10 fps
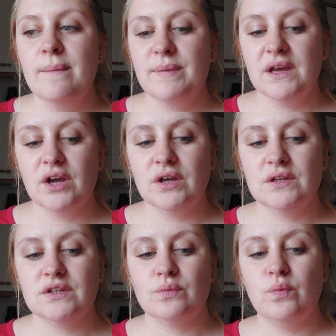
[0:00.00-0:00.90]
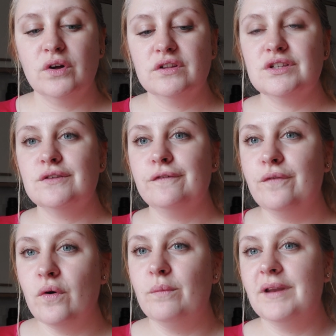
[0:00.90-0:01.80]
because once the
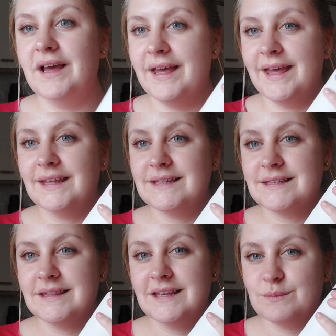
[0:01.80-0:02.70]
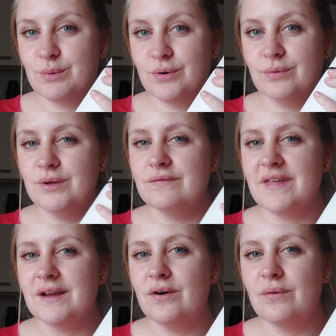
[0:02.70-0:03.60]
formula hits this bottle, you've
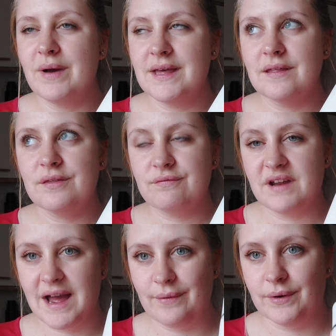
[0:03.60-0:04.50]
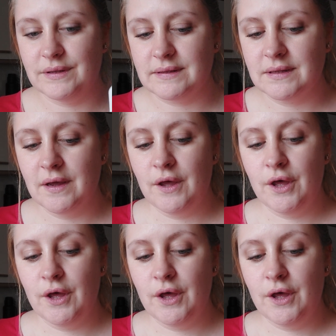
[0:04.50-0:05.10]
then got to wait 3 hours